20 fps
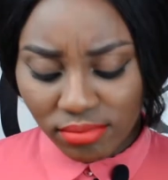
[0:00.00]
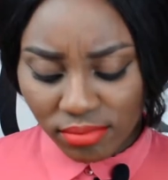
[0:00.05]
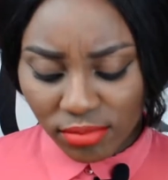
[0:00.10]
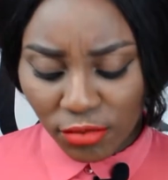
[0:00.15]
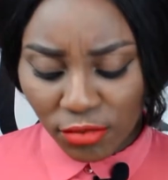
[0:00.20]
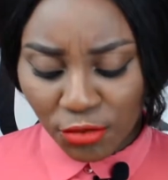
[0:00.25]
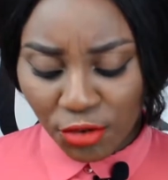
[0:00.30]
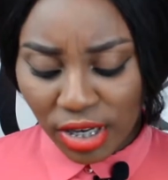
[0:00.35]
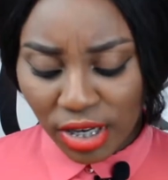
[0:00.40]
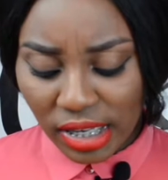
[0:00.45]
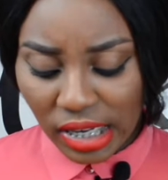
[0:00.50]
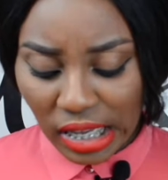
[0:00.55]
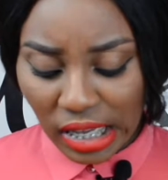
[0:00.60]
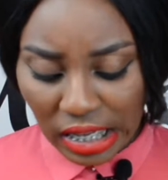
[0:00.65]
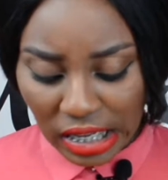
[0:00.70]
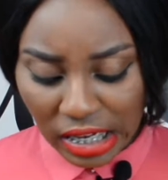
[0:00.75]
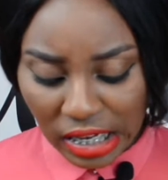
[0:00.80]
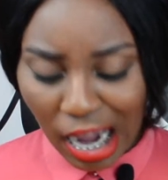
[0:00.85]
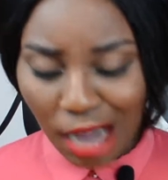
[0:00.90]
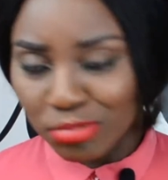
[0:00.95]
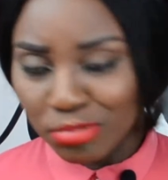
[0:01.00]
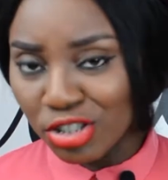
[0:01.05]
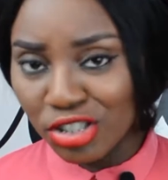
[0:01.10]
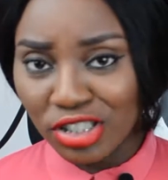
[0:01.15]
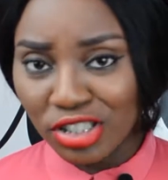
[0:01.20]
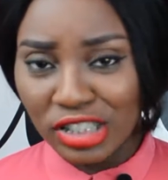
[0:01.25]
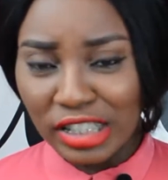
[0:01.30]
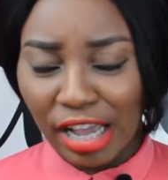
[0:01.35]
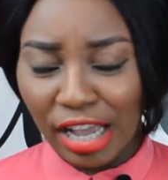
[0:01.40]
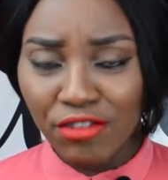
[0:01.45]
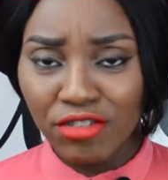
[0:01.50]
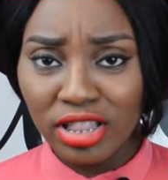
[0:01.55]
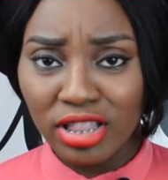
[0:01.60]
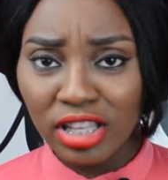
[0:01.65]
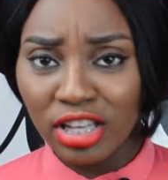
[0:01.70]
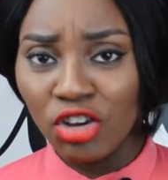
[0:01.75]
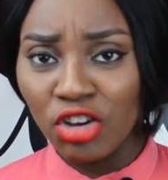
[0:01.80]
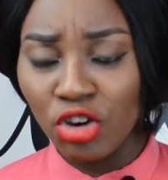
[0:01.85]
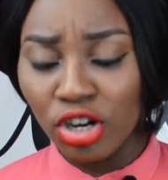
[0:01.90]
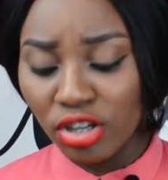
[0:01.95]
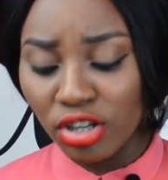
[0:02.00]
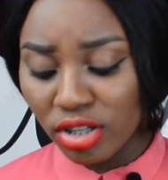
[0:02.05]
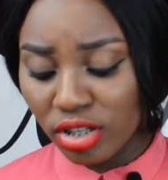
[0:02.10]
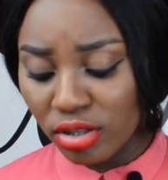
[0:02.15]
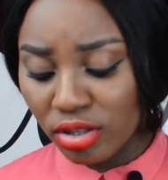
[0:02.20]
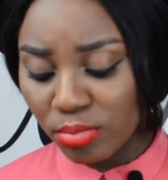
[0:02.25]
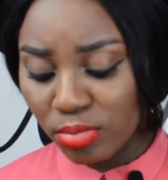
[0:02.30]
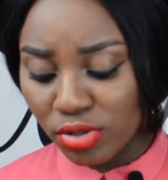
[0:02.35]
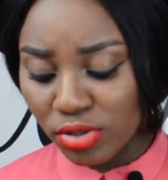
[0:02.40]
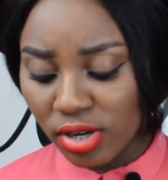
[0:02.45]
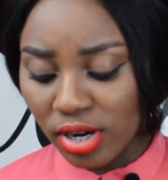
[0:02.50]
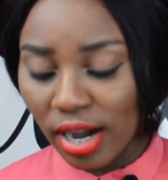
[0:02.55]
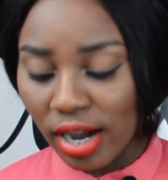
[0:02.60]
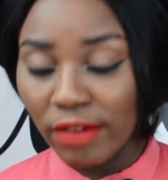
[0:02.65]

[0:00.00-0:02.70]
really captures everything going on in the book.